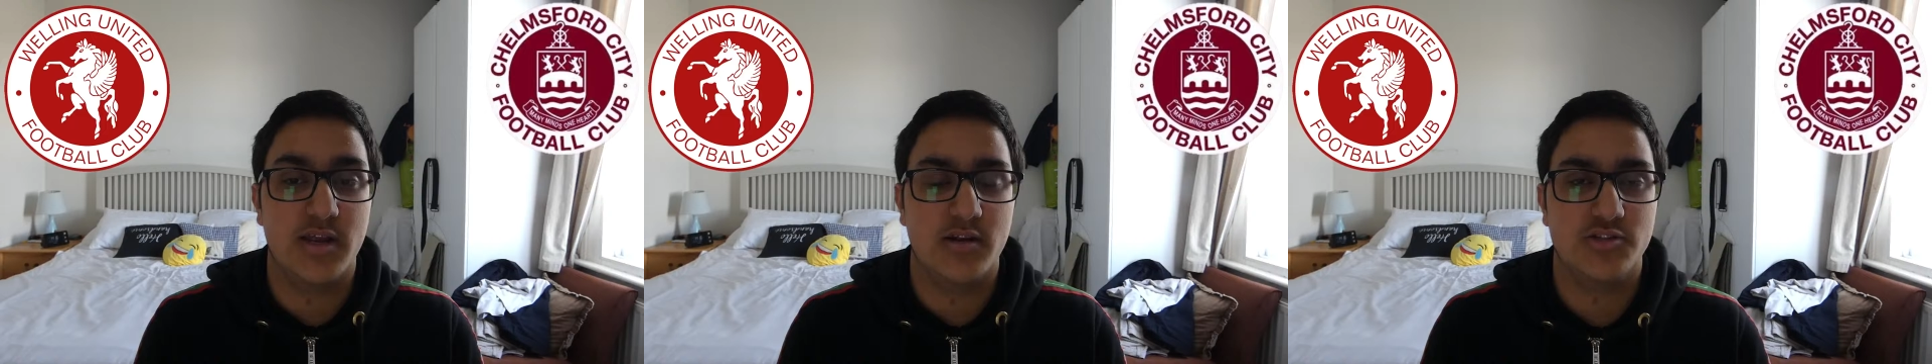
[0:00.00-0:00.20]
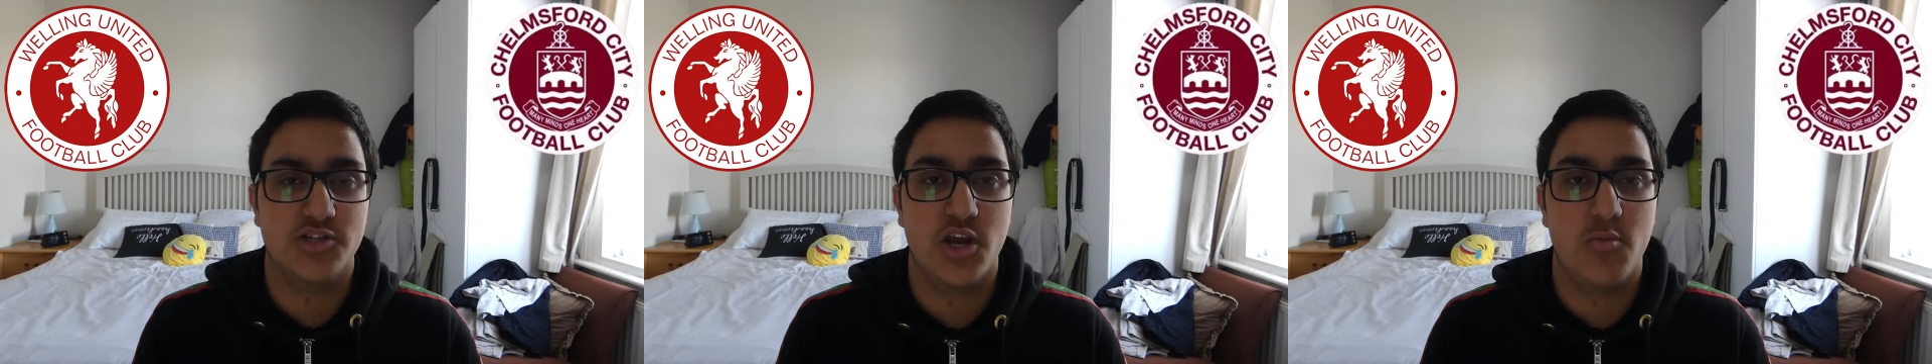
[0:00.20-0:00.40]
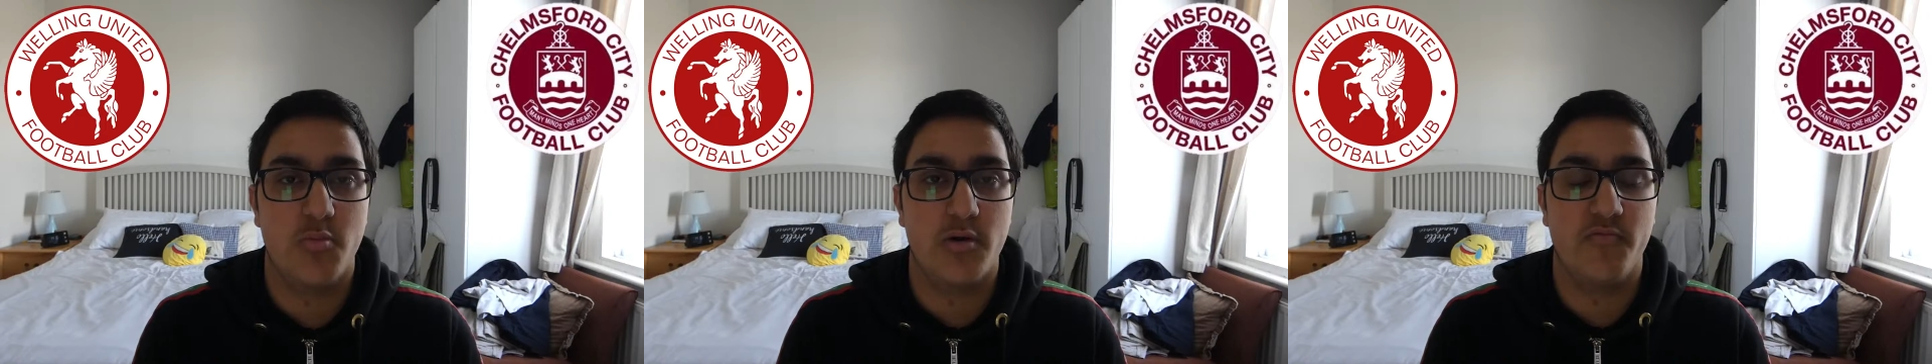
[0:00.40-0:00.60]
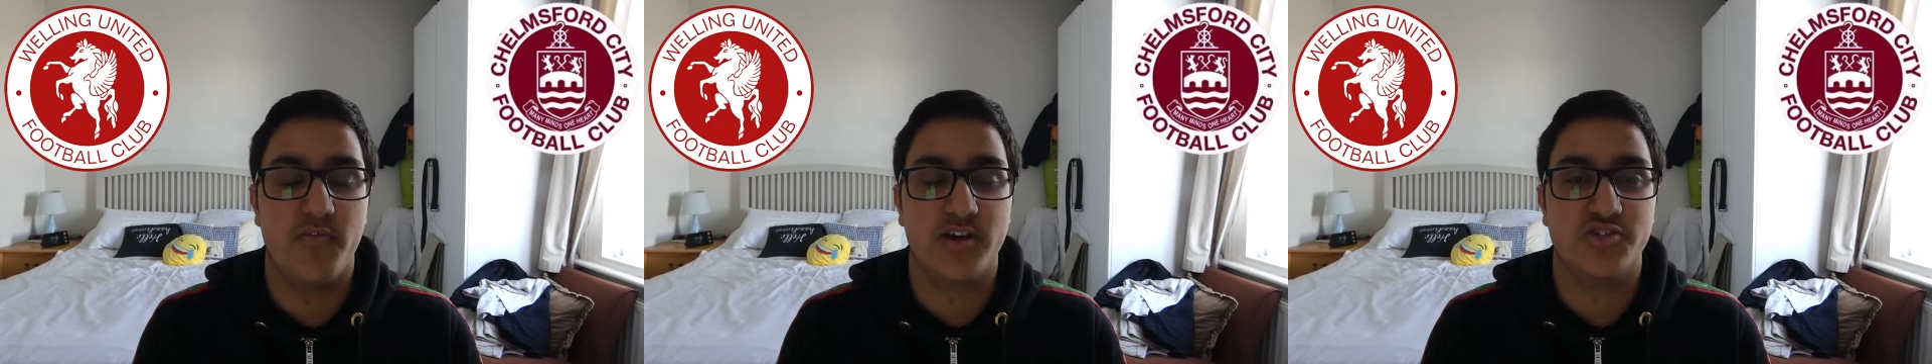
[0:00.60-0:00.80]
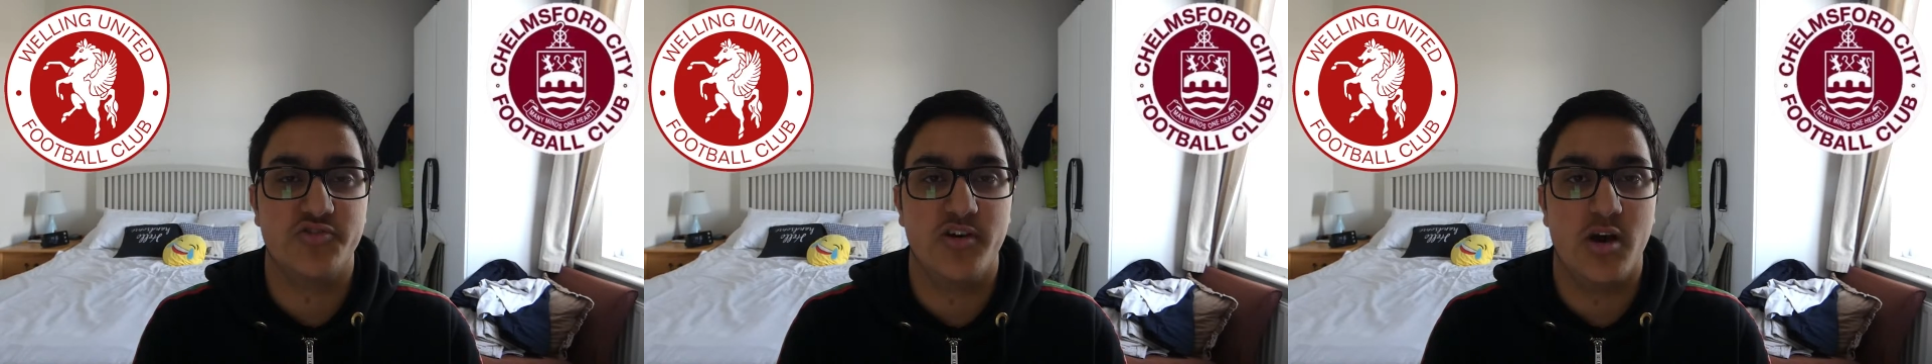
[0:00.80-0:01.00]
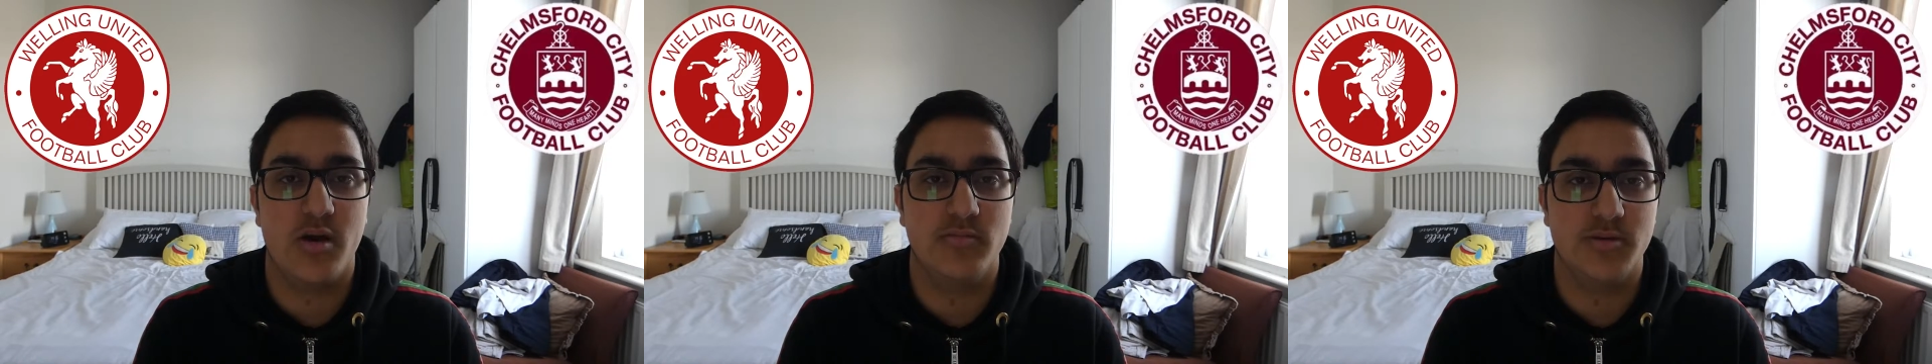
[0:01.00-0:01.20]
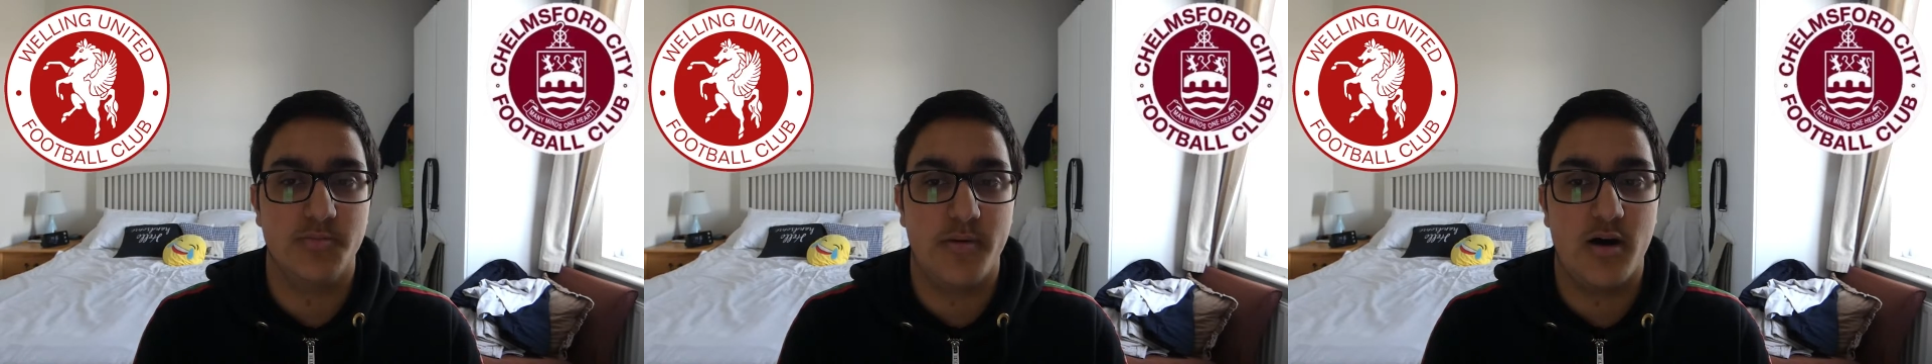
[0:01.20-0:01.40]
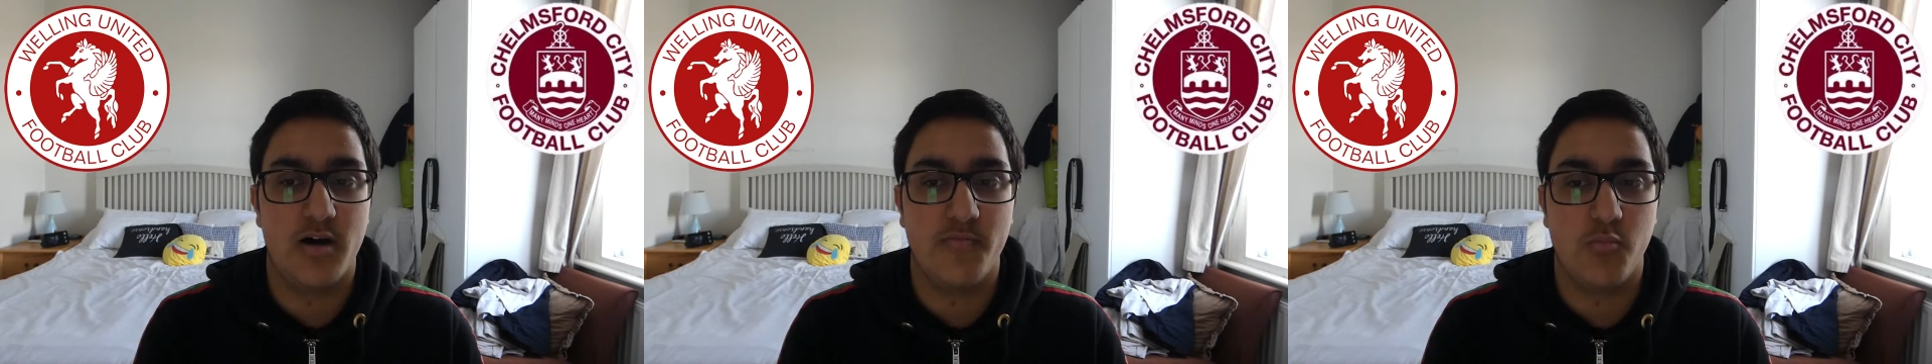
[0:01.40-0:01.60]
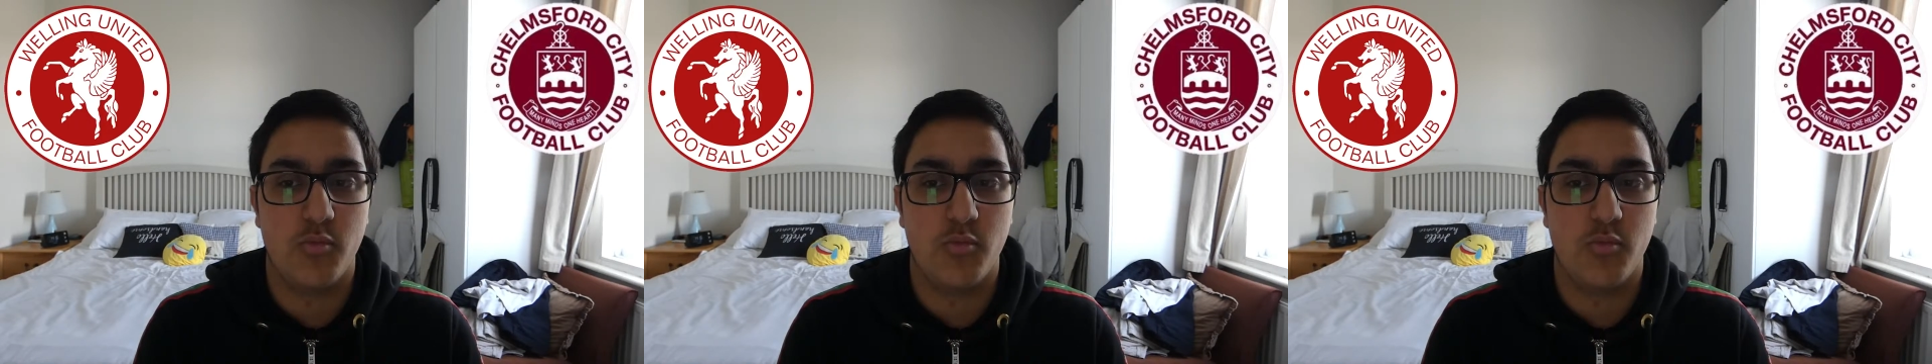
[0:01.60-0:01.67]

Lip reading: and a 2-1 victory at home to Bath,